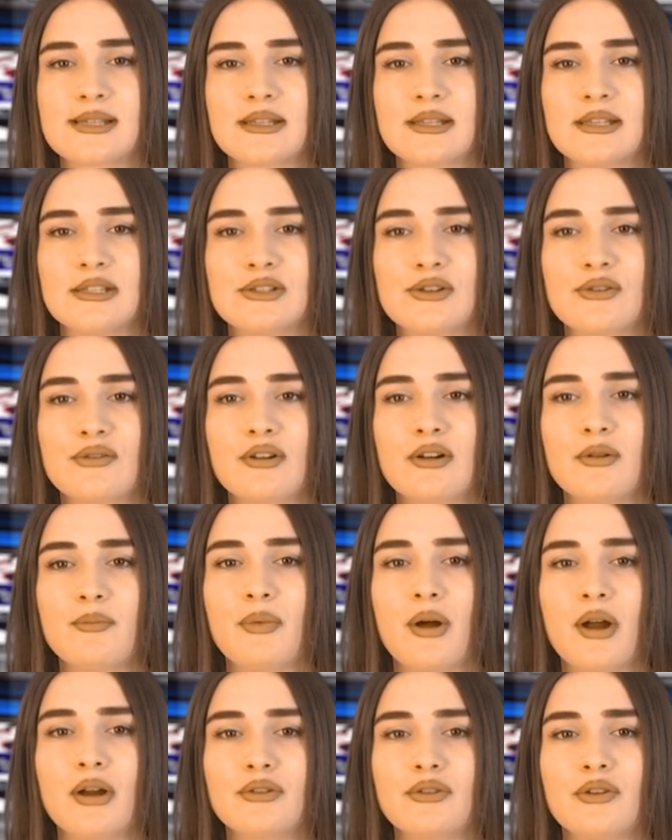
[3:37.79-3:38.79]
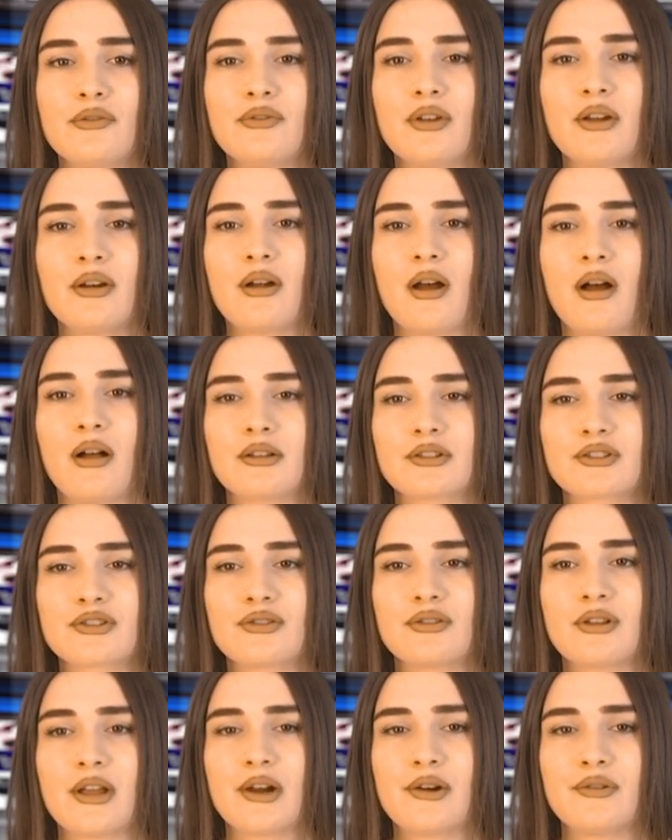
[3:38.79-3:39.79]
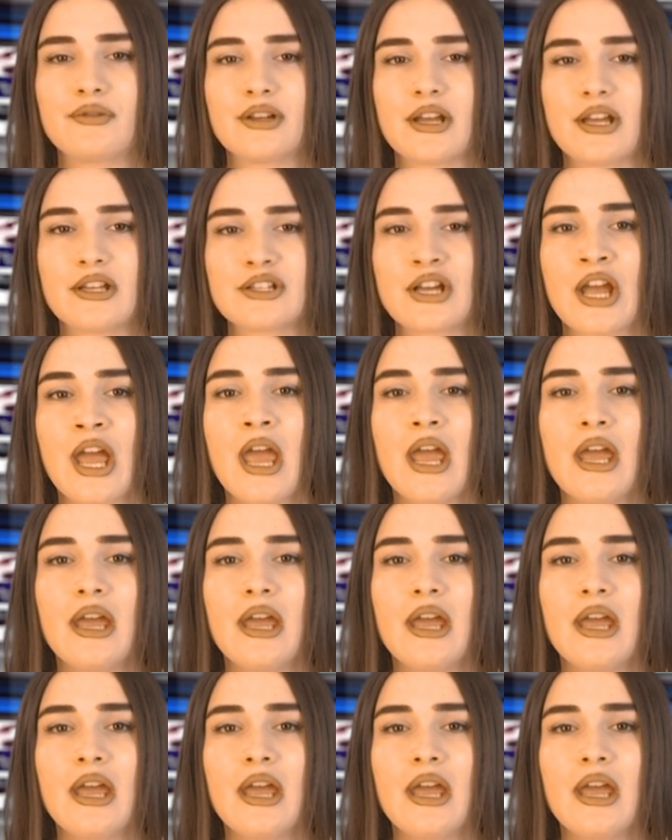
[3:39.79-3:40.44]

an integral part of their cultural heritage.